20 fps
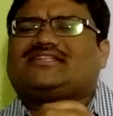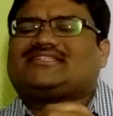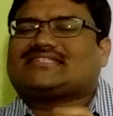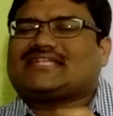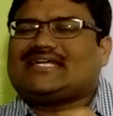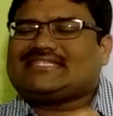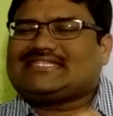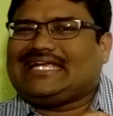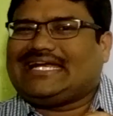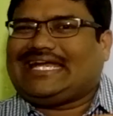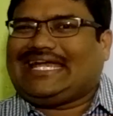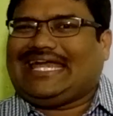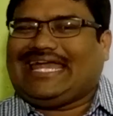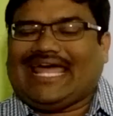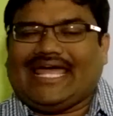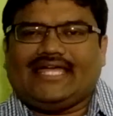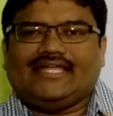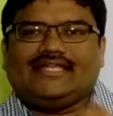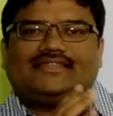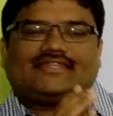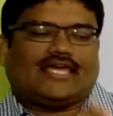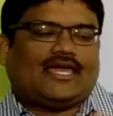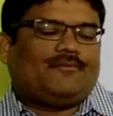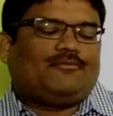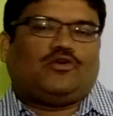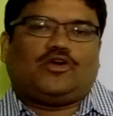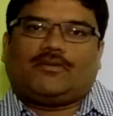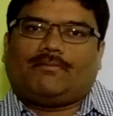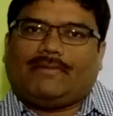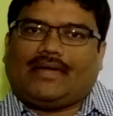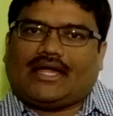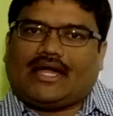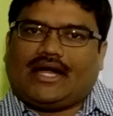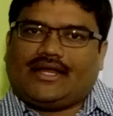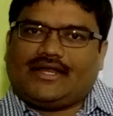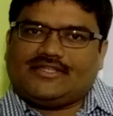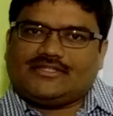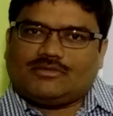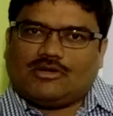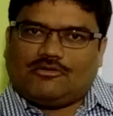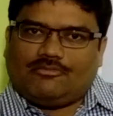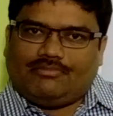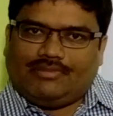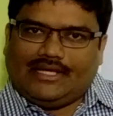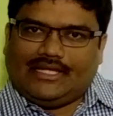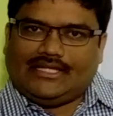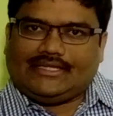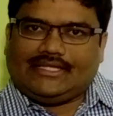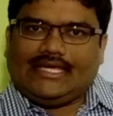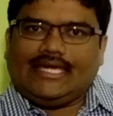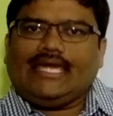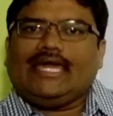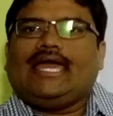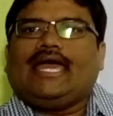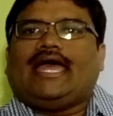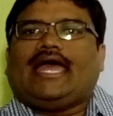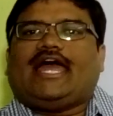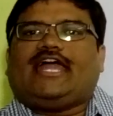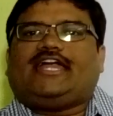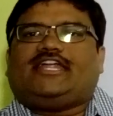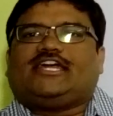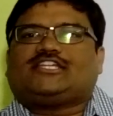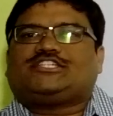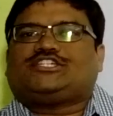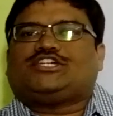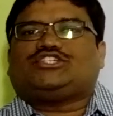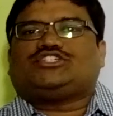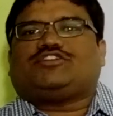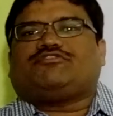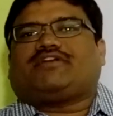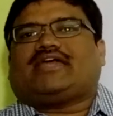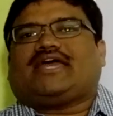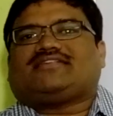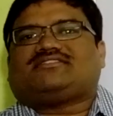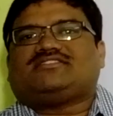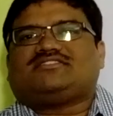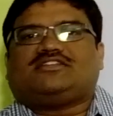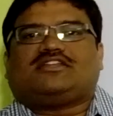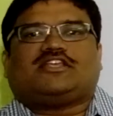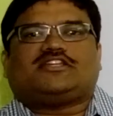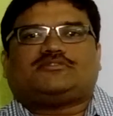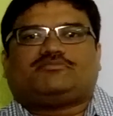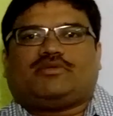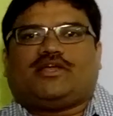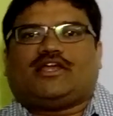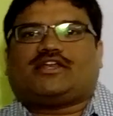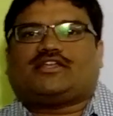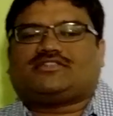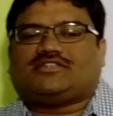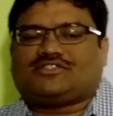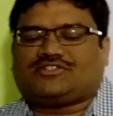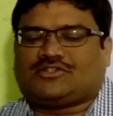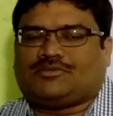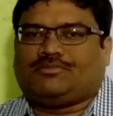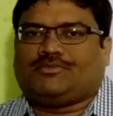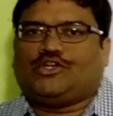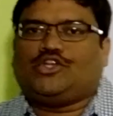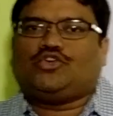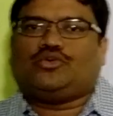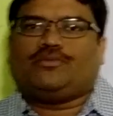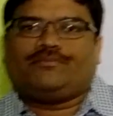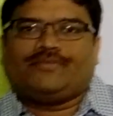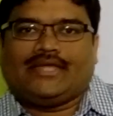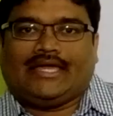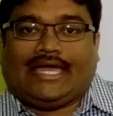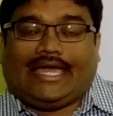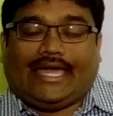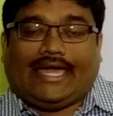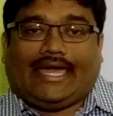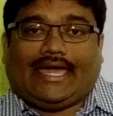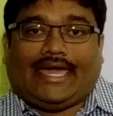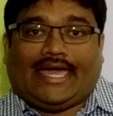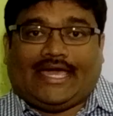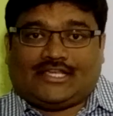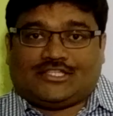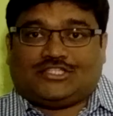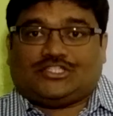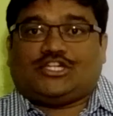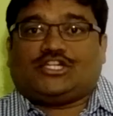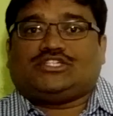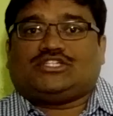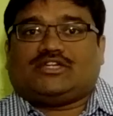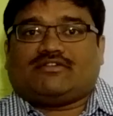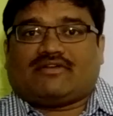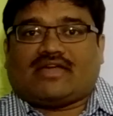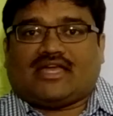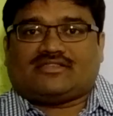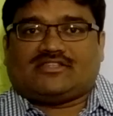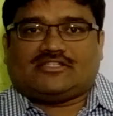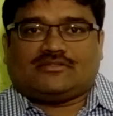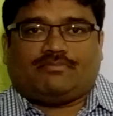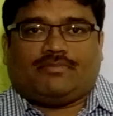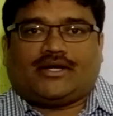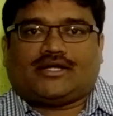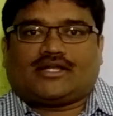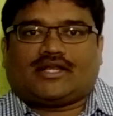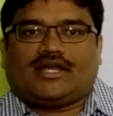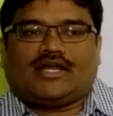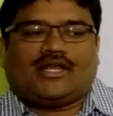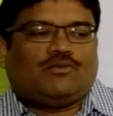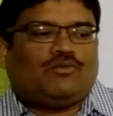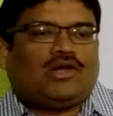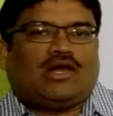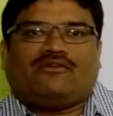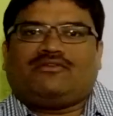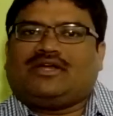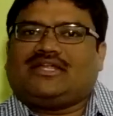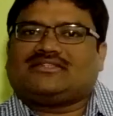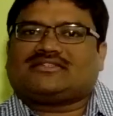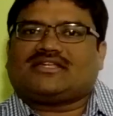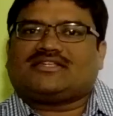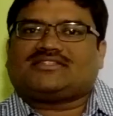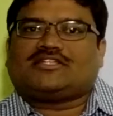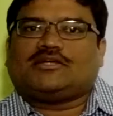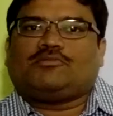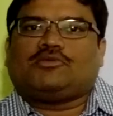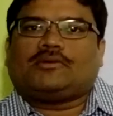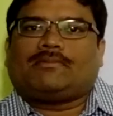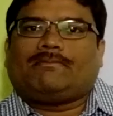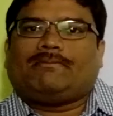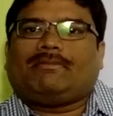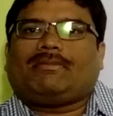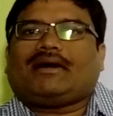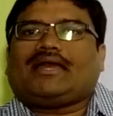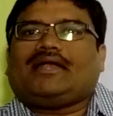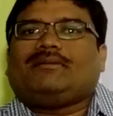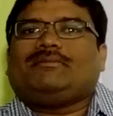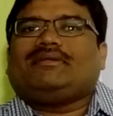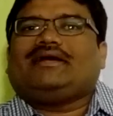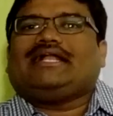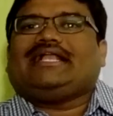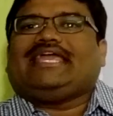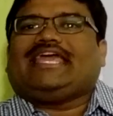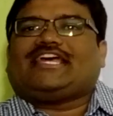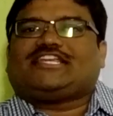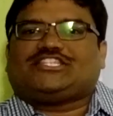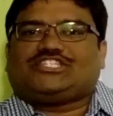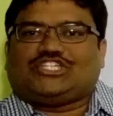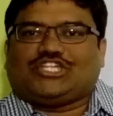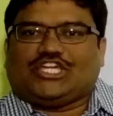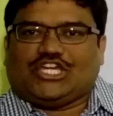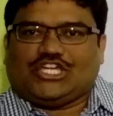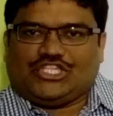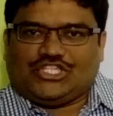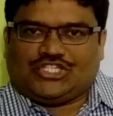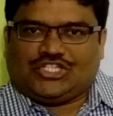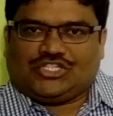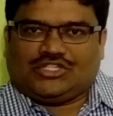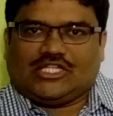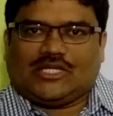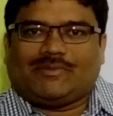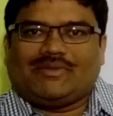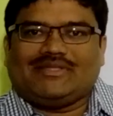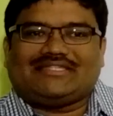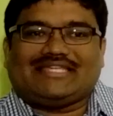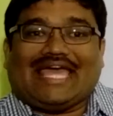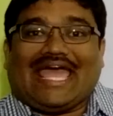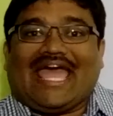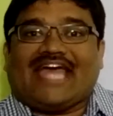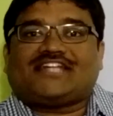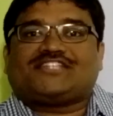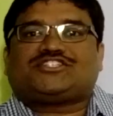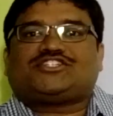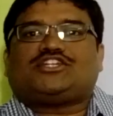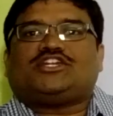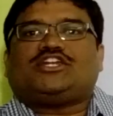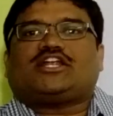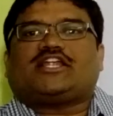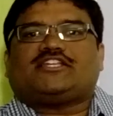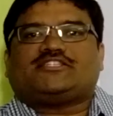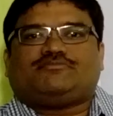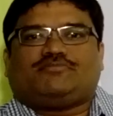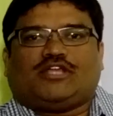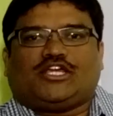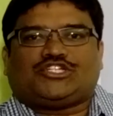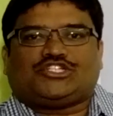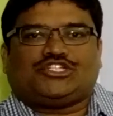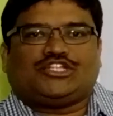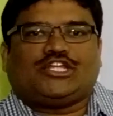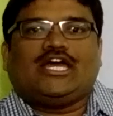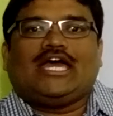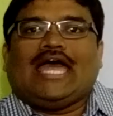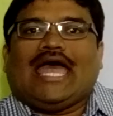discussed at length about mechanism of breathing and exchange of gases in respiratory system. Exchange of gases, particularly we have discussed about pulmonary exchange, that means external respiration,